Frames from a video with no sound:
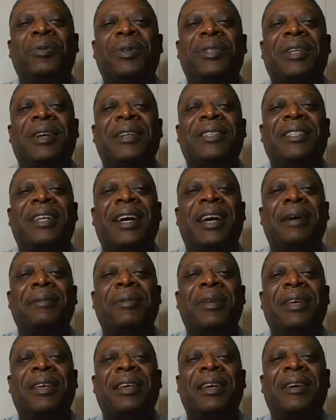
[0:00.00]
with our time
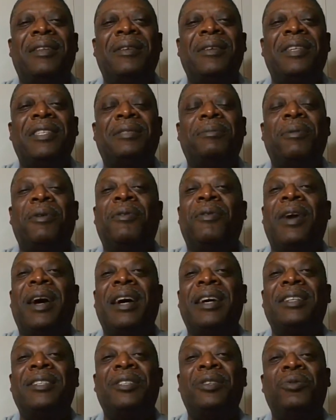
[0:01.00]
together is
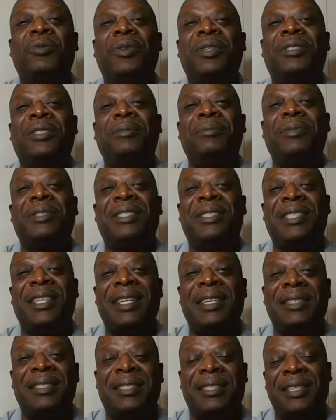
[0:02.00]
provide you with some
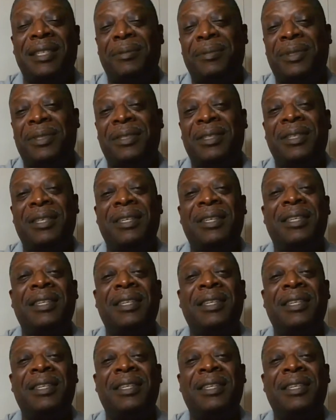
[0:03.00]
tips,